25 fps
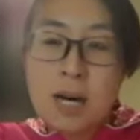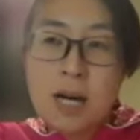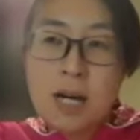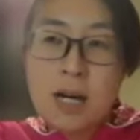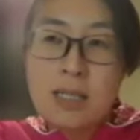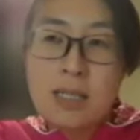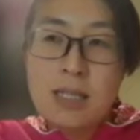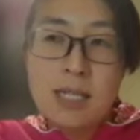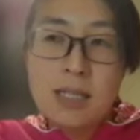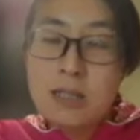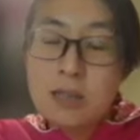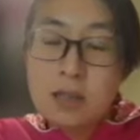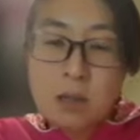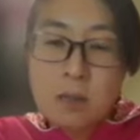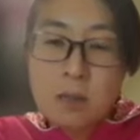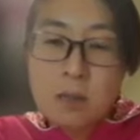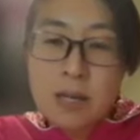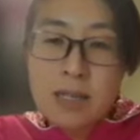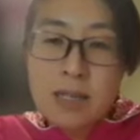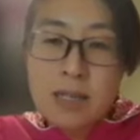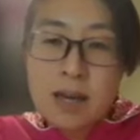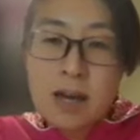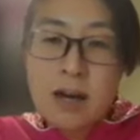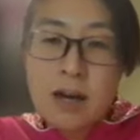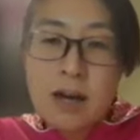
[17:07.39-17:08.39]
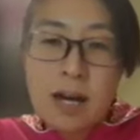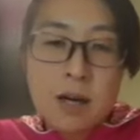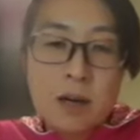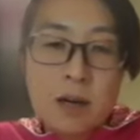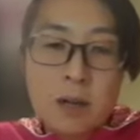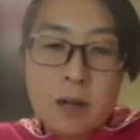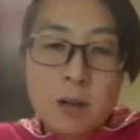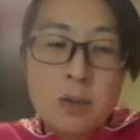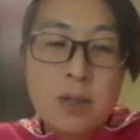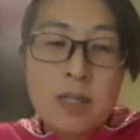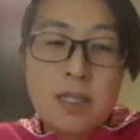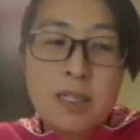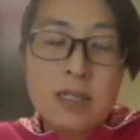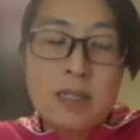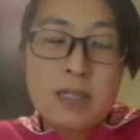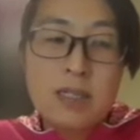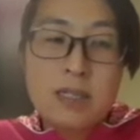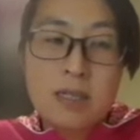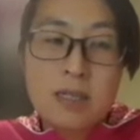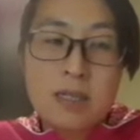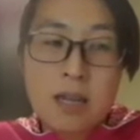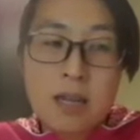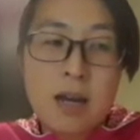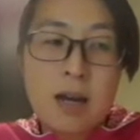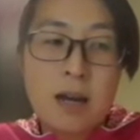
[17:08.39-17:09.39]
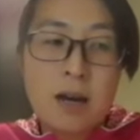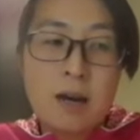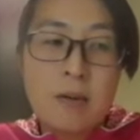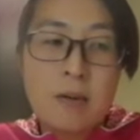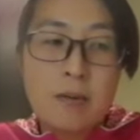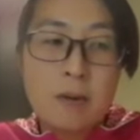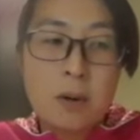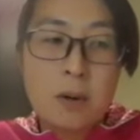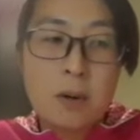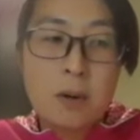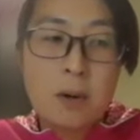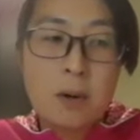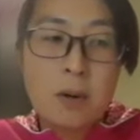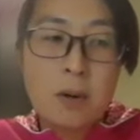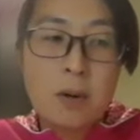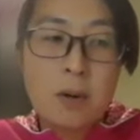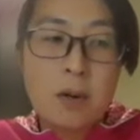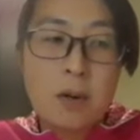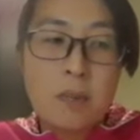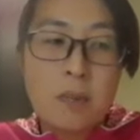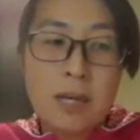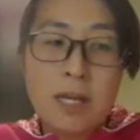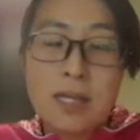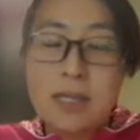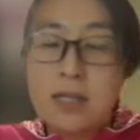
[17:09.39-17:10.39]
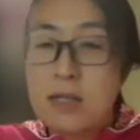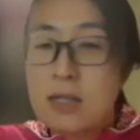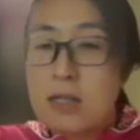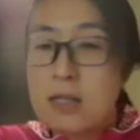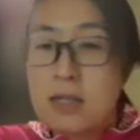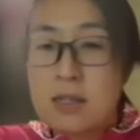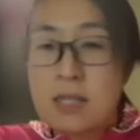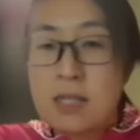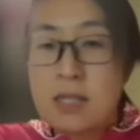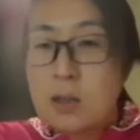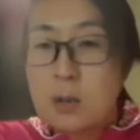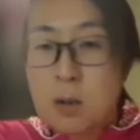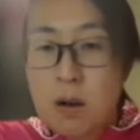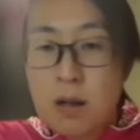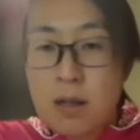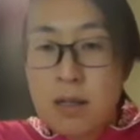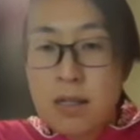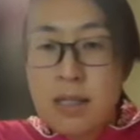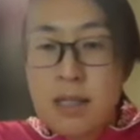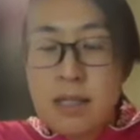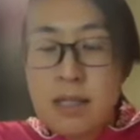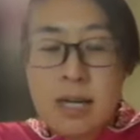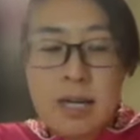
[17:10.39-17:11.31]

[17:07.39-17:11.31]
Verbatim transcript: That's not my care. I always care for patient equally.